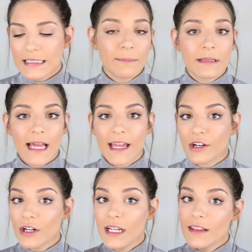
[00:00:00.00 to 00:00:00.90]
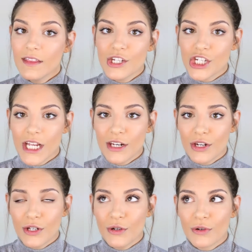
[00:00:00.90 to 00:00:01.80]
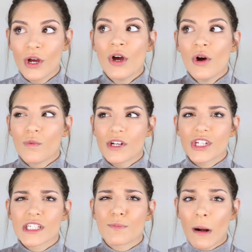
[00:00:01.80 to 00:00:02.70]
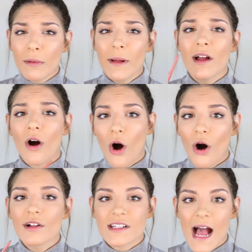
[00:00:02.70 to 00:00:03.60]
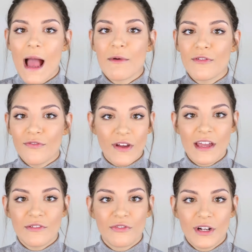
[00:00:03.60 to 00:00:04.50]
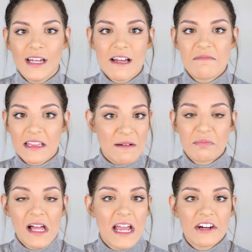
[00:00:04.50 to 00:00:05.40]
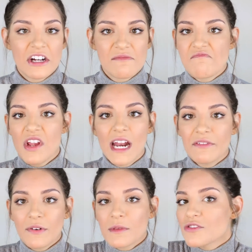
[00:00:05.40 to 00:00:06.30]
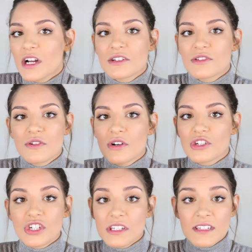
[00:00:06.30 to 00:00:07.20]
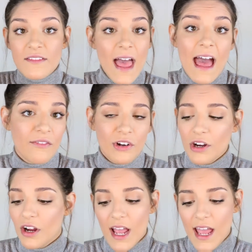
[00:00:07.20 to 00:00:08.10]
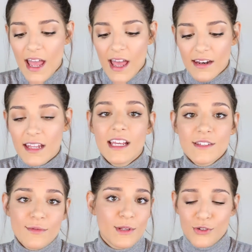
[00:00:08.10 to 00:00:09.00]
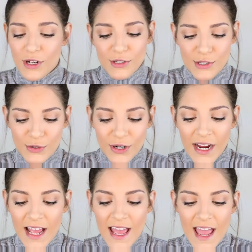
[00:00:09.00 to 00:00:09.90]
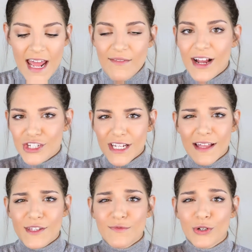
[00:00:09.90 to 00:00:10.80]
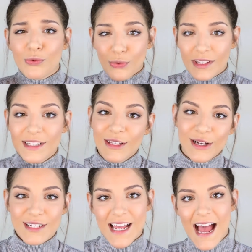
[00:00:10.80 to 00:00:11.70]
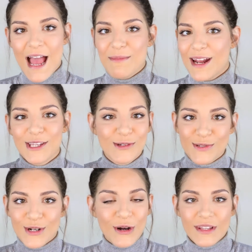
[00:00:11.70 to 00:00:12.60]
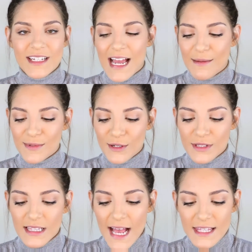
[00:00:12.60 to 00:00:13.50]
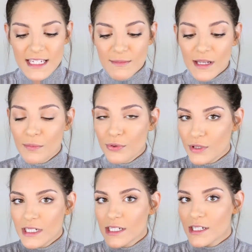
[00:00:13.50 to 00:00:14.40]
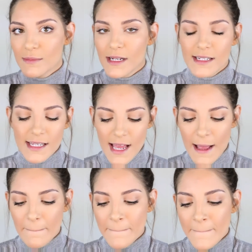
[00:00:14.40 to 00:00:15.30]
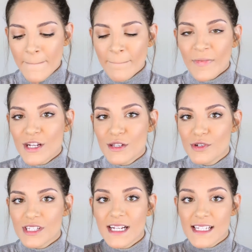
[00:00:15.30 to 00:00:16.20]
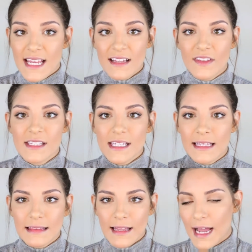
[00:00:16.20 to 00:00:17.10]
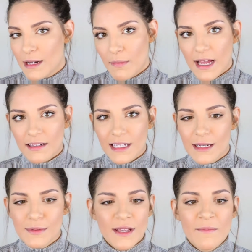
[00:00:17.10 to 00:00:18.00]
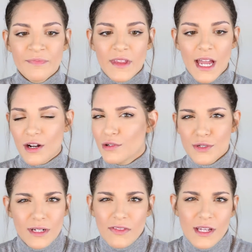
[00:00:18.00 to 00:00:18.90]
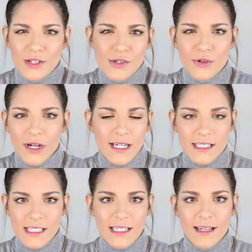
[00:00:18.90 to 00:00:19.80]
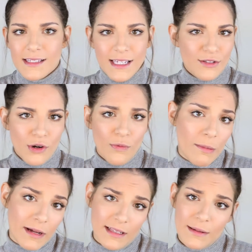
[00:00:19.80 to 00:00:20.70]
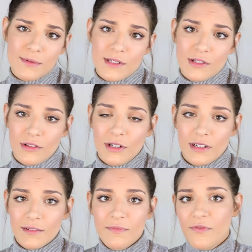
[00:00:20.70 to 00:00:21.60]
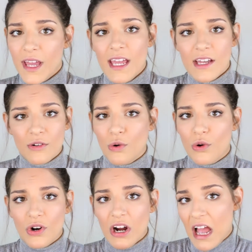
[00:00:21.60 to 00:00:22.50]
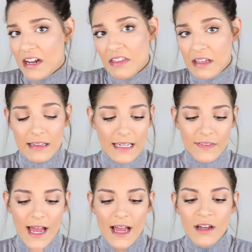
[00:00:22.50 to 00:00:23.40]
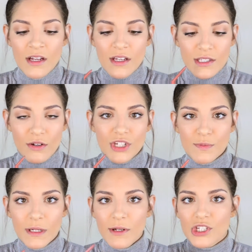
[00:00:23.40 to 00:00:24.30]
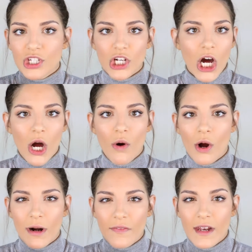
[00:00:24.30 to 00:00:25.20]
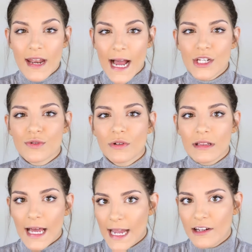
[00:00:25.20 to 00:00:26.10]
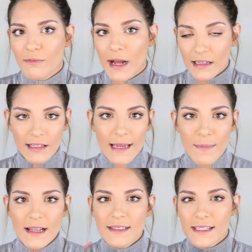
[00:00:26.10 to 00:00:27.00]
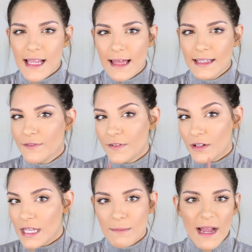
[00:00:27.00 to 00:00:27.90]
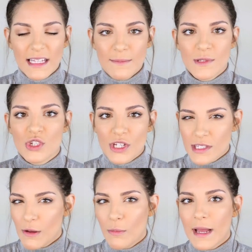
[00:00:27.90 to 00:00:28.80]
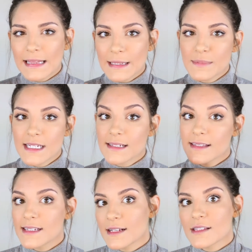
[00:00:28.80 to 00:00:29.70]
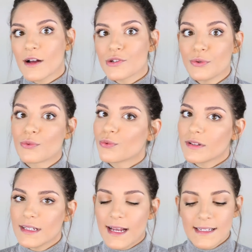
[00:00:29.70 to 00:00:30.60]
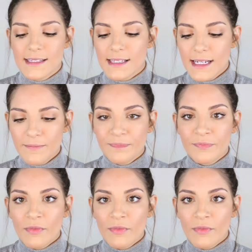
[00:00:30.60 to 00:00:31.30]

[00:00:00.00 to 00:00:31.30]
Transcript: Lip Liner in the shade Nude, which is probably my all-time favorite lip liner, not even from the drugstore, just ever, and it is from the drugstore. And I've actually had this for a really long time, and I use it all the time, so it's lasted me a pretty good amount of time. So I'm just going to take this and line my lips. I don't do anything too crazy because I don't want my lips to look fake or anything like that. So I'll just pretty much go around the natural line of my lip and slightly fill in my lips just so that when my lipstick sticks onto it really nicely.